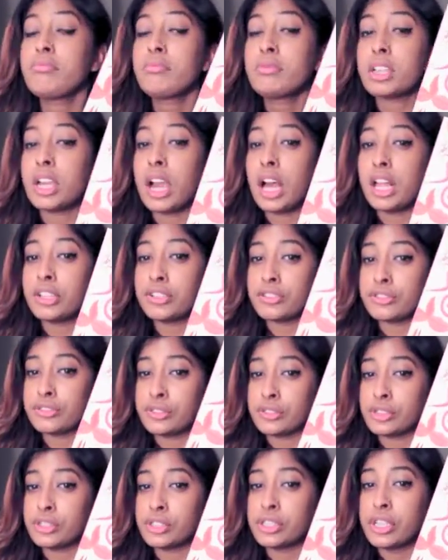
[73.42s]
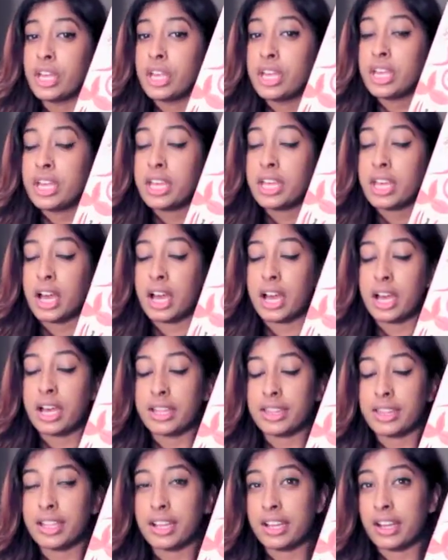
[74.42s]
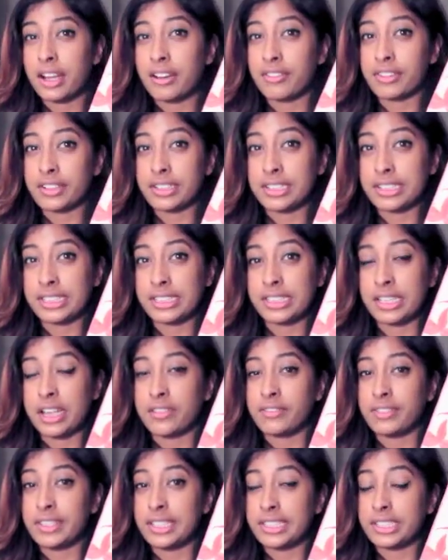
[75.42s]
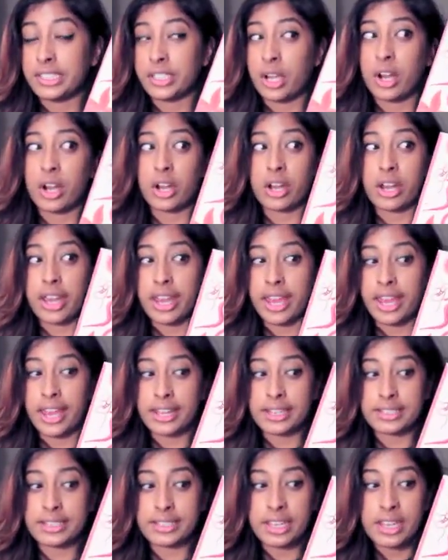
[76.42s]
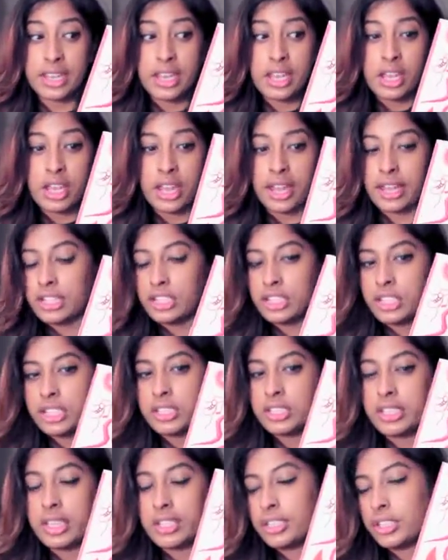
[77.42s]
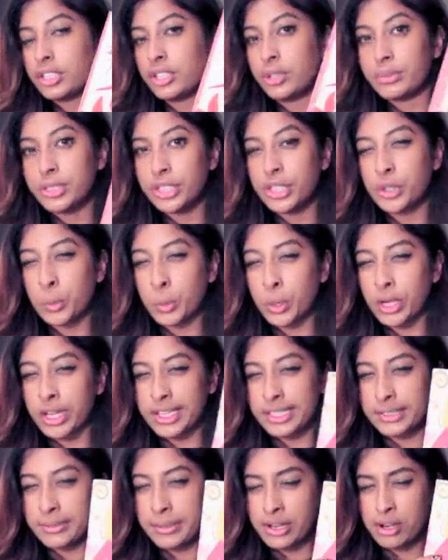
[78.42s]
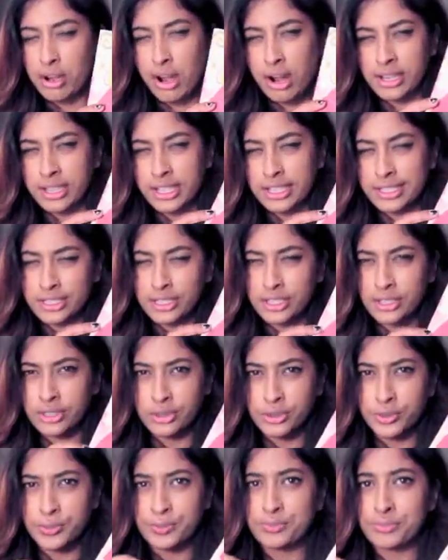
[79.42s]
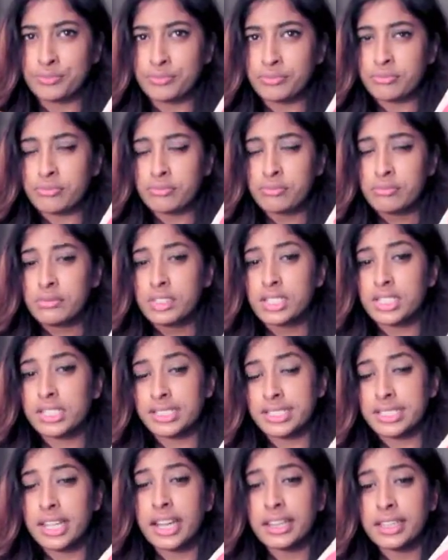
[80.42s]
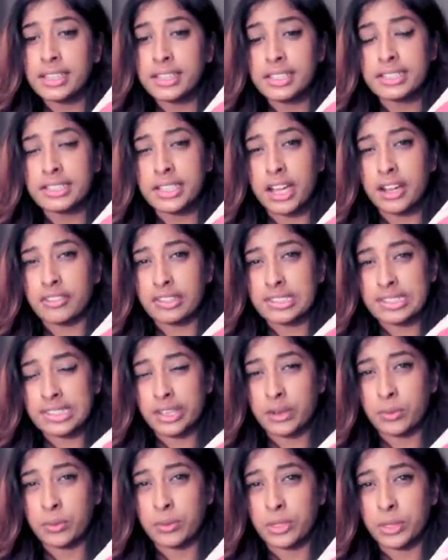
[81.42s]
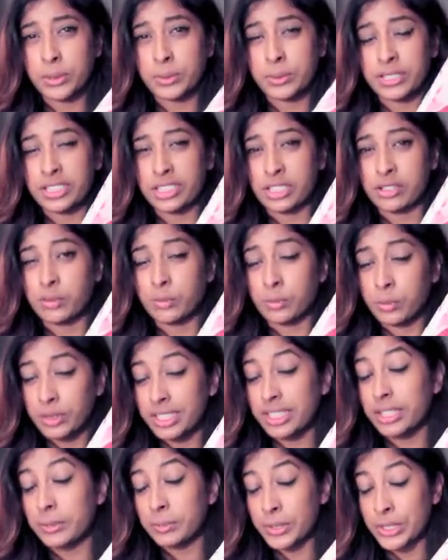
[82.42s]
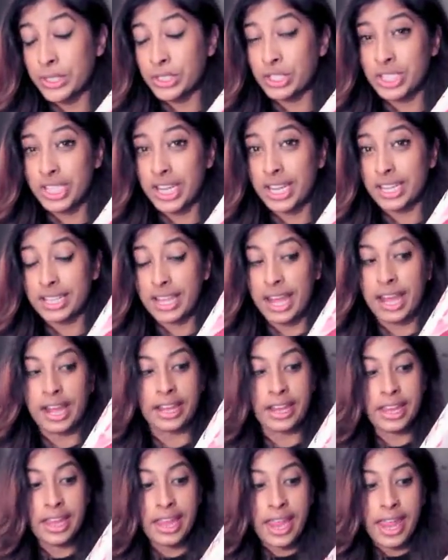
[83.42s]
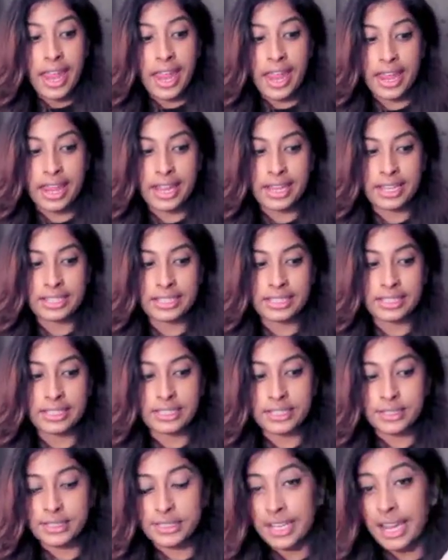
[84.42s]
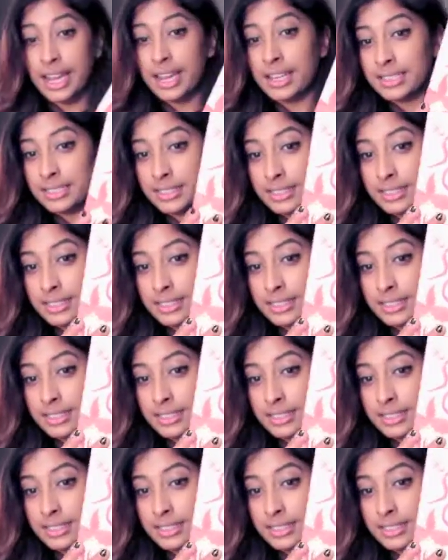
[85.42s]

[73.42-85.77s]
colorful the covers of these are, and it just, so much work has been gone into designing these covers, and I really appreciate that. And yeah,